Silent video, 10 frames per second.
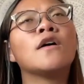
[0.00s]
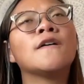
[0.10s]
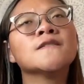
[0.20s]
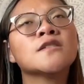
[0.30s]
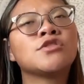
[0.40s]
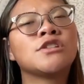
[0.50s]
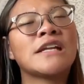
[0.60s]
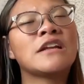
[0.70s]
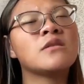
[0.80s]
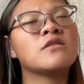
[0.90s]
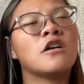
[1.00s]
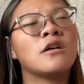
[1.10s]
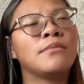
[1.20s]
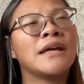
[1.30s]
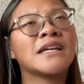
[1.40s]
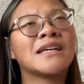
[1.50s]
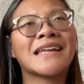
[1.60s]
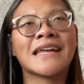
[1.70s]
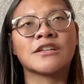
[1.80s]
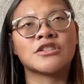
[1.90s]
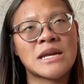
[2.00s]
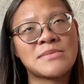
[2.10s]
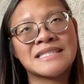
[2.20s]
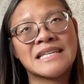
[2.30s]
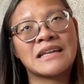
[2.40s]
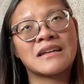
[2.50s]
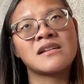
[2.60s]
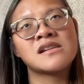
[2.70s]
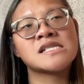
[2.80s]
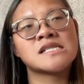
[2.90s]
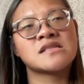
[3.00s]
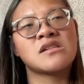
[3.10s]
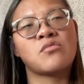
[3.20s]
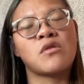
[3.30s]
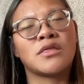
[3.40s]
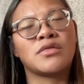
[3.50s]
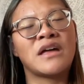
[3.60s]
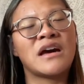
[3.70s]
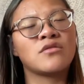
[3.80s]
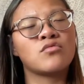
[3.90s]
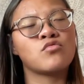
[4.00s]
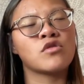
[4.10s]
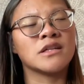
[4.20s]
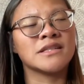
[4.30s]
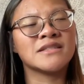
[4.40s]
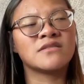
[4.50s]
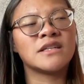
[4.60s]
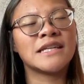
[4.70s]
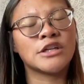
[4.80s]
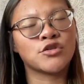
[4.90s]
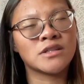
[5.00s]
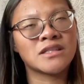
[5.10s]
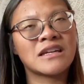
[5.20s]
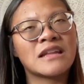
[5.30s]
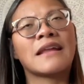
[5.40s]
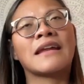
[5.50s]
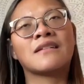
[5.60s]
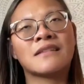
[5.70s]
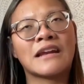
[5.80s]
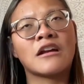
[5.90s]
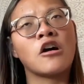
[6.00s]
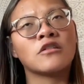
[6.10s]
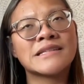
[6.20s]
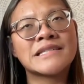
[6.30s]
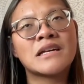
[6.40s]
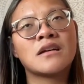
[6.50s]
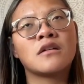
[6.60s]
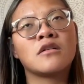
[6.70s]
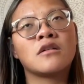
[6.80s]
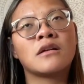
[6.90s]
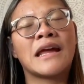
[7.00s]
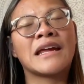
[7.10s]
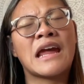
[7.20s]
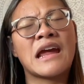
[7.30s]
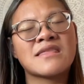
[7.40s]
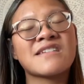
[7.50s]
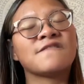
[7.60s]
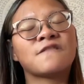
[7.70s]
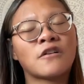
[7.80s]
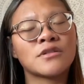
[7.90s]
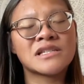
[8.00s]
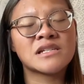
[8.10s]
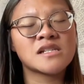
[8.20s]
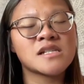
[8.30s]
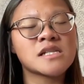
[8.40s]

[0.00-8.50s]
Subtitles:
Also, she did not make King Jameson the one that was interested in Lady Hollis, aka the first